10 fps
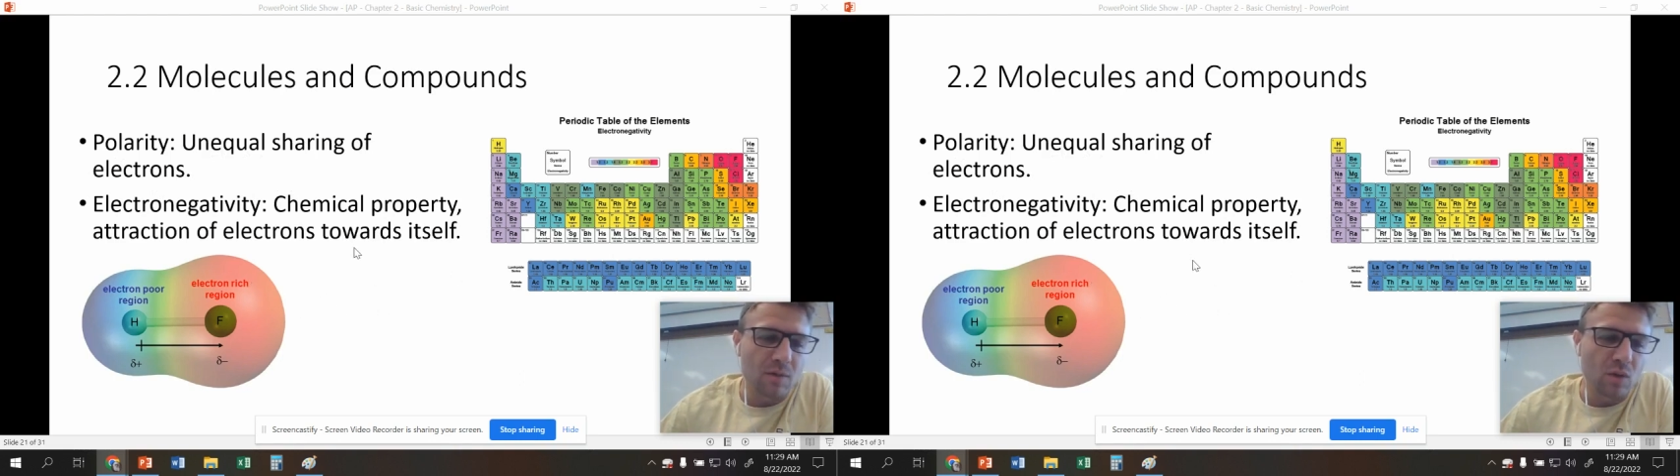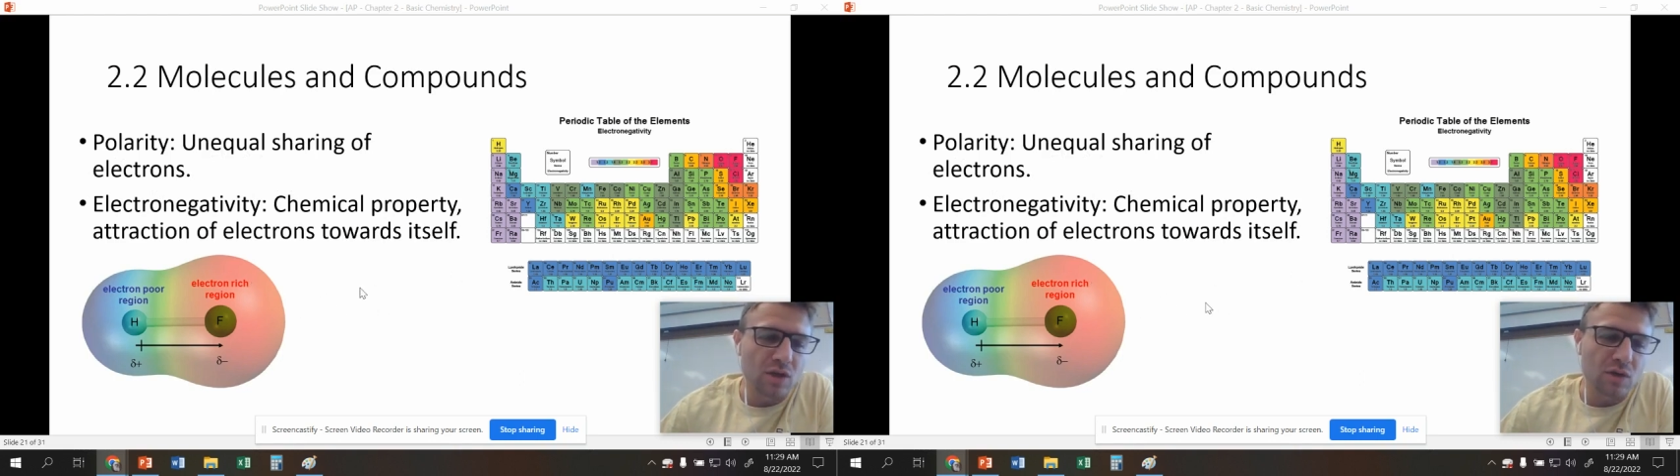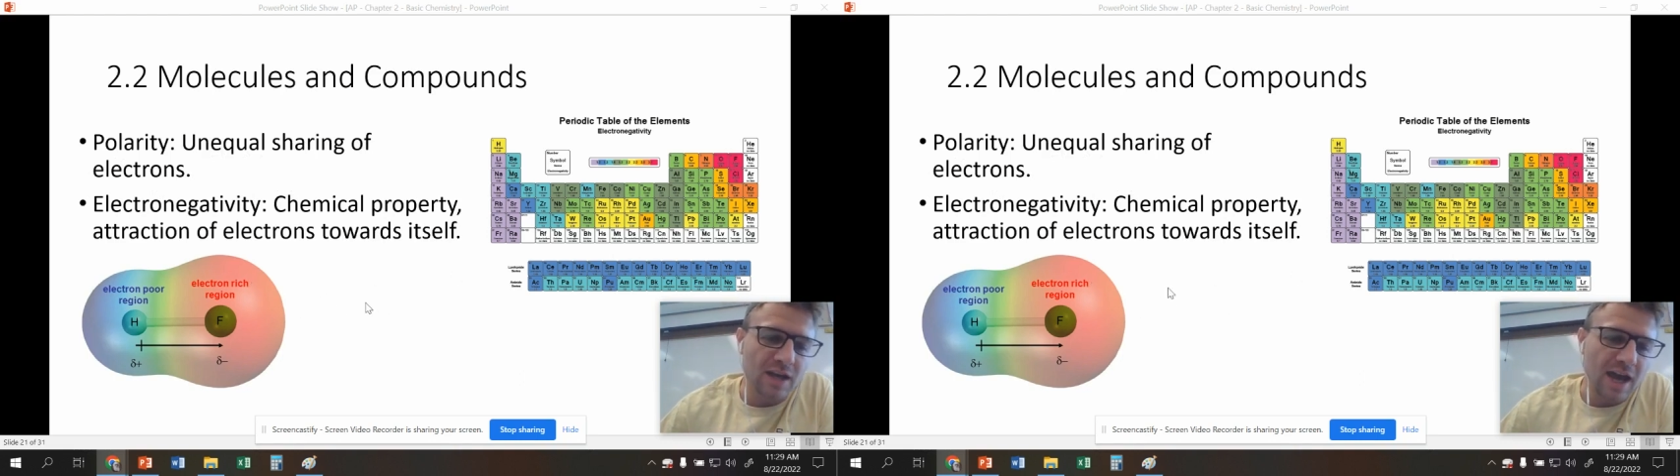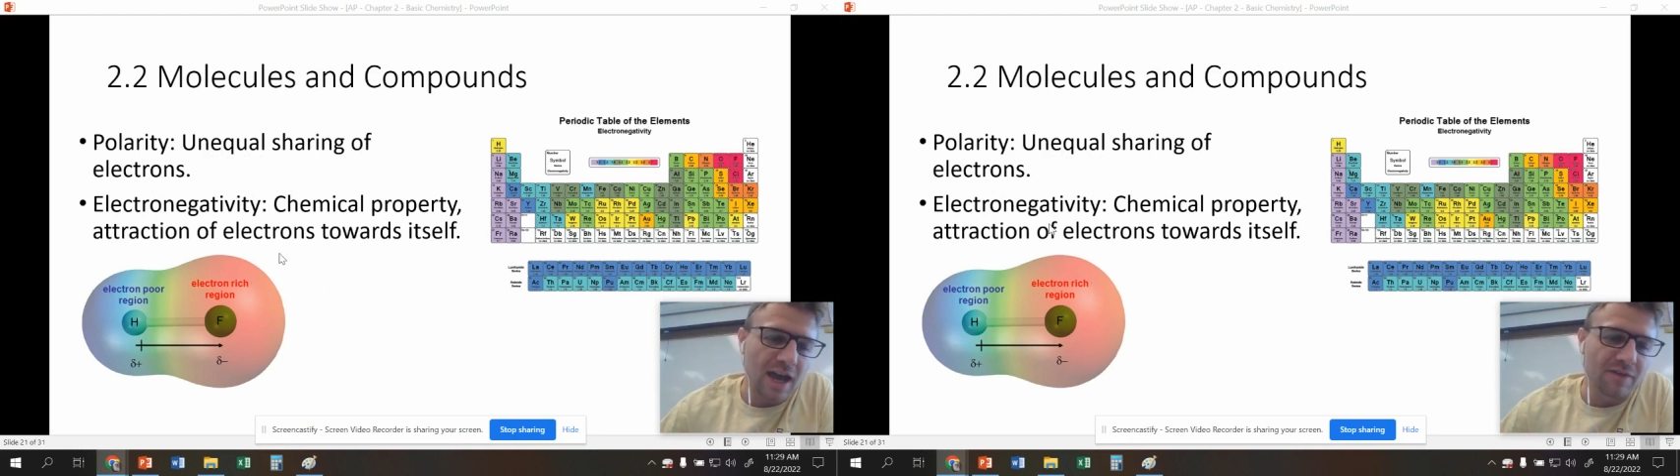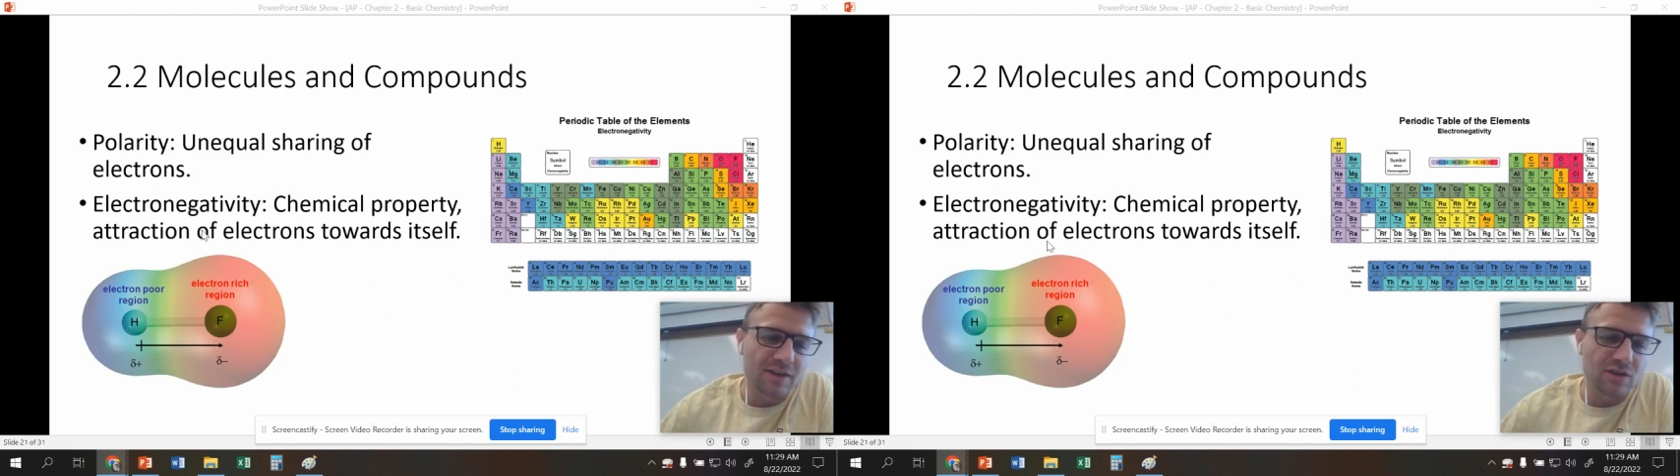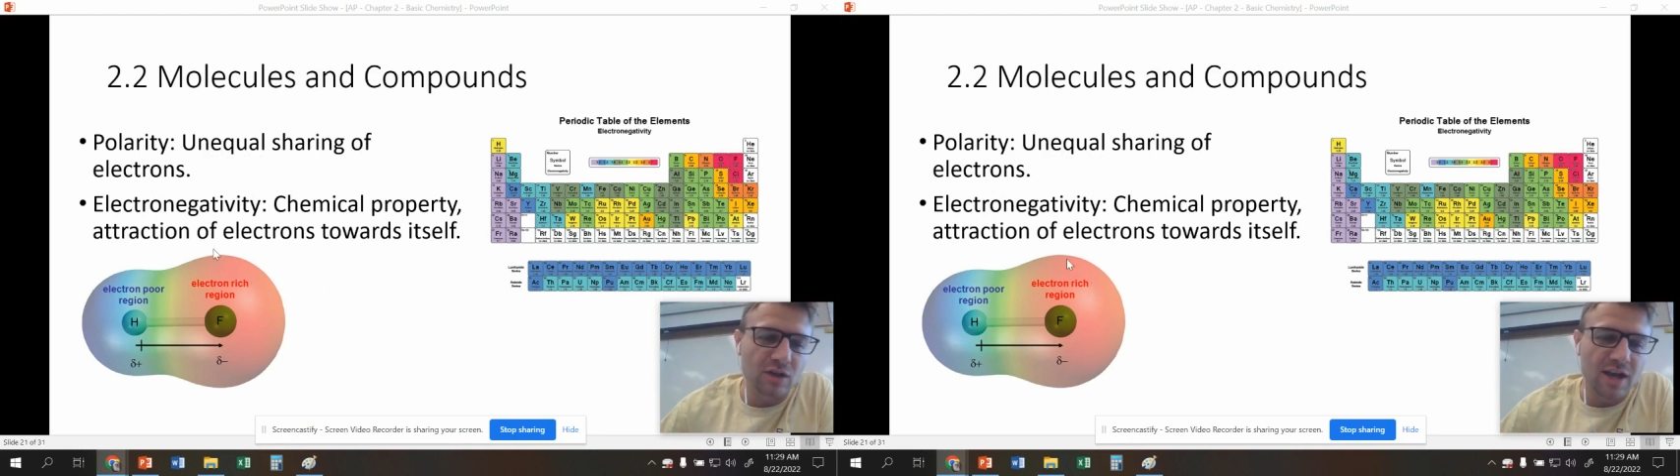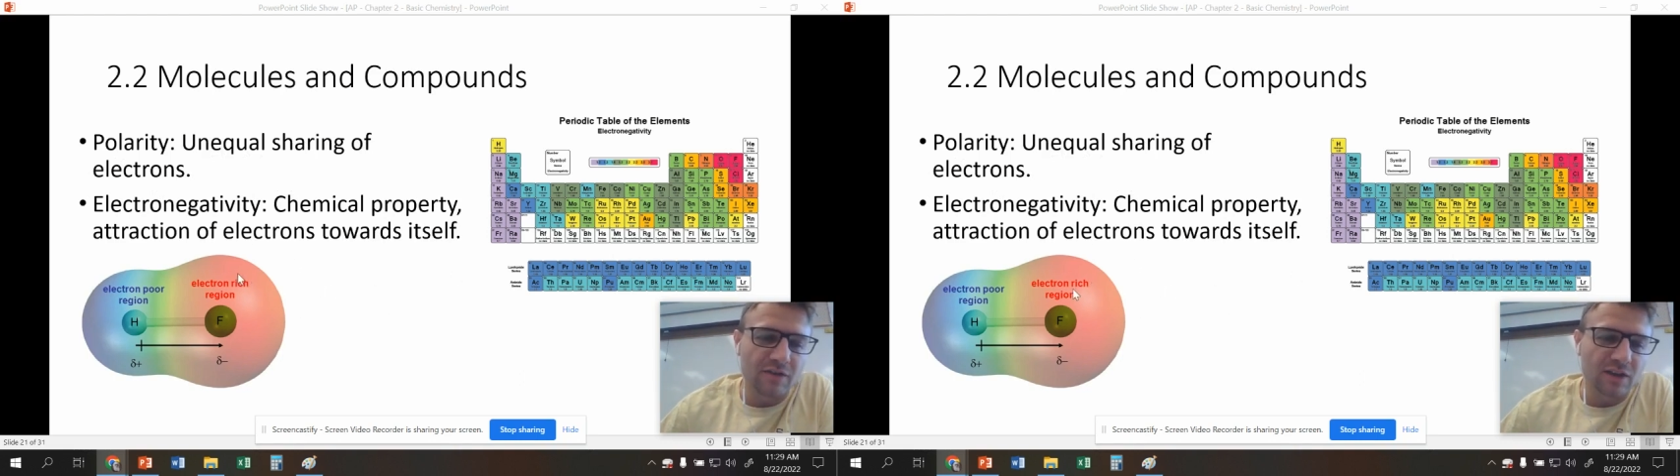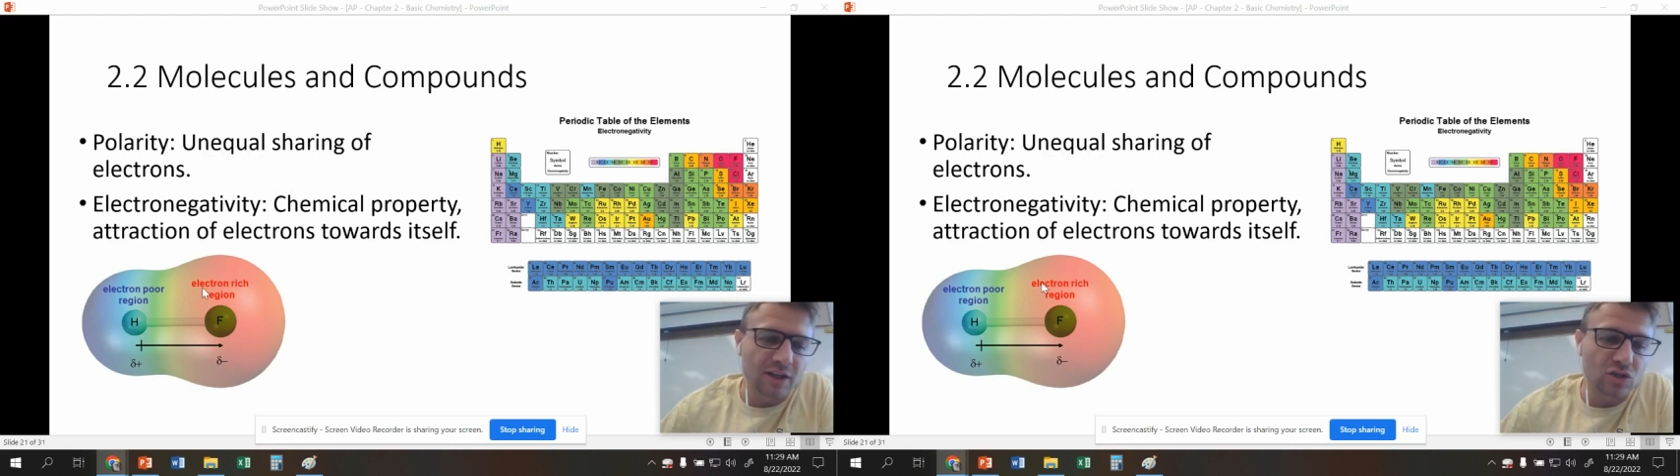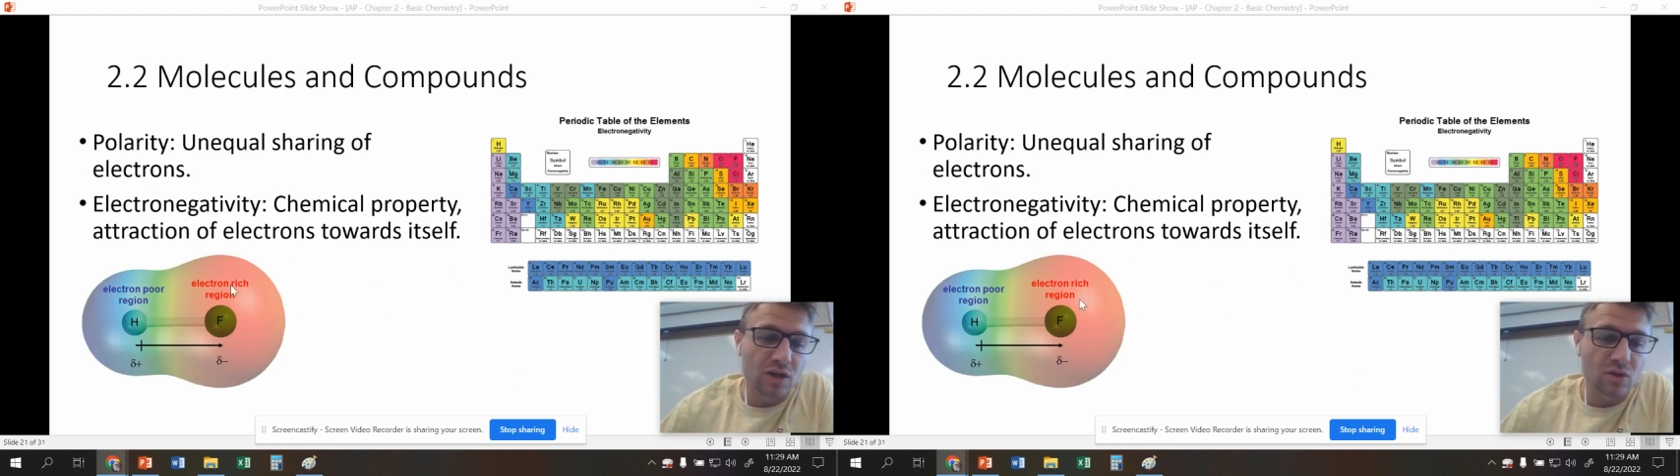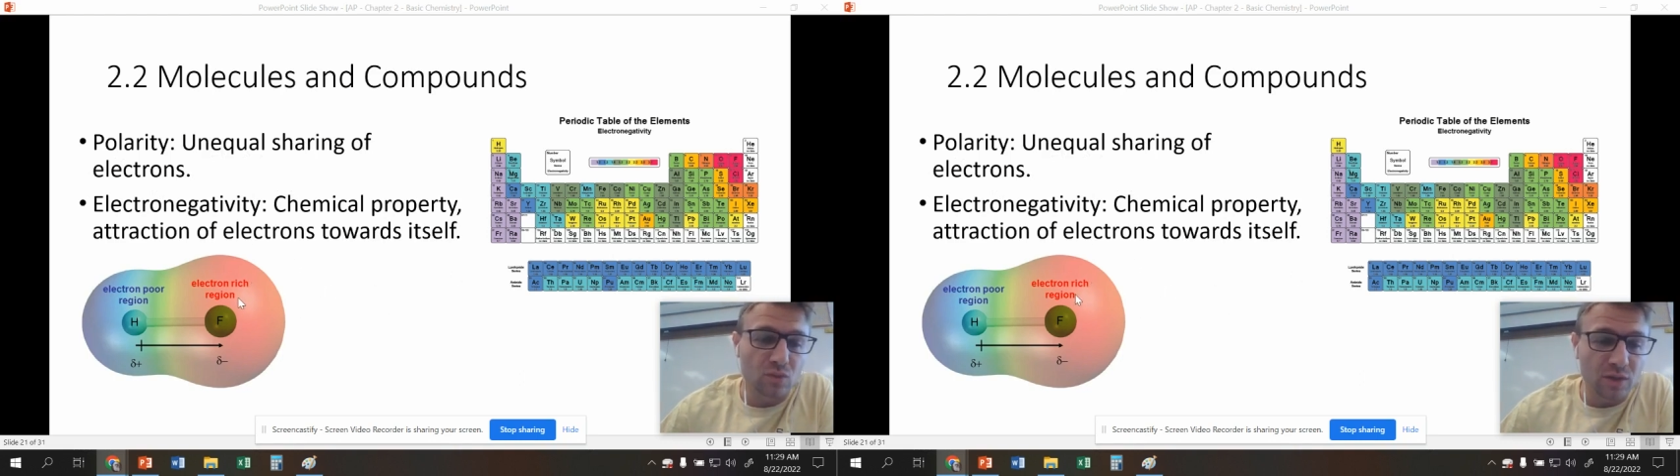What you can have is you can have
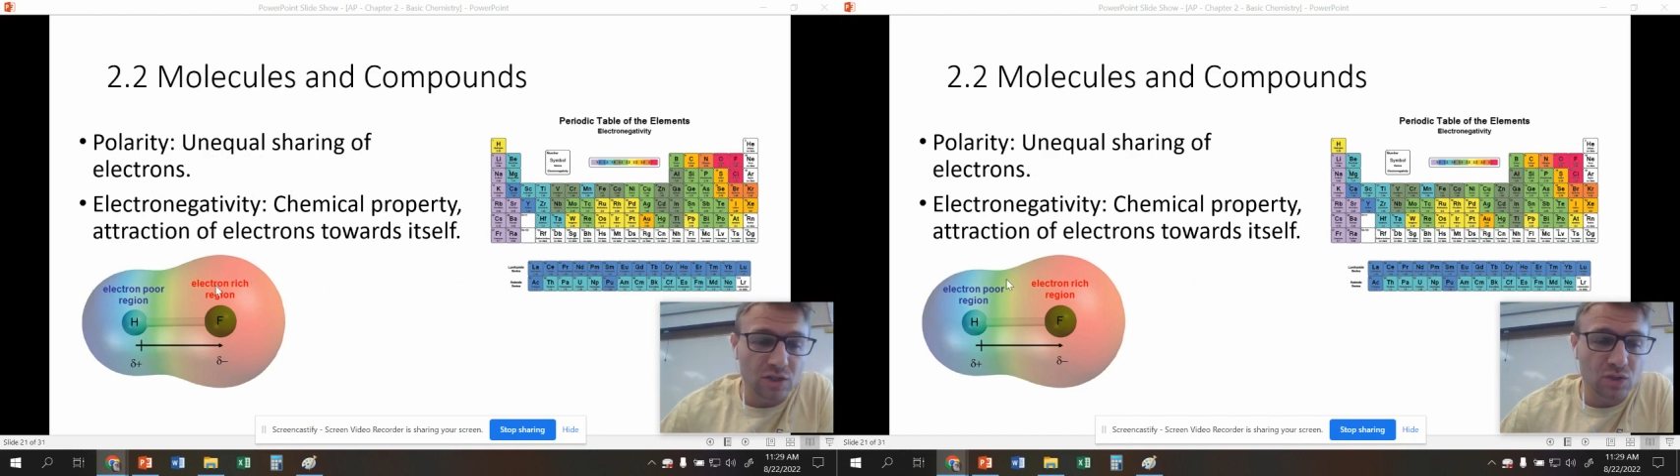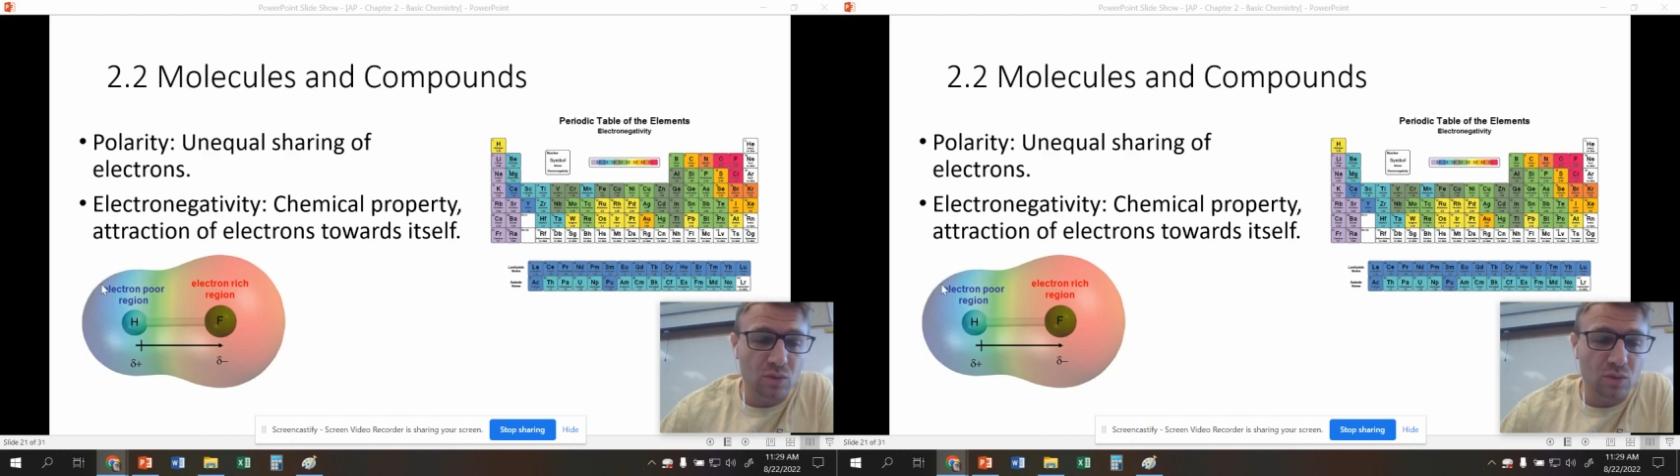electron-rich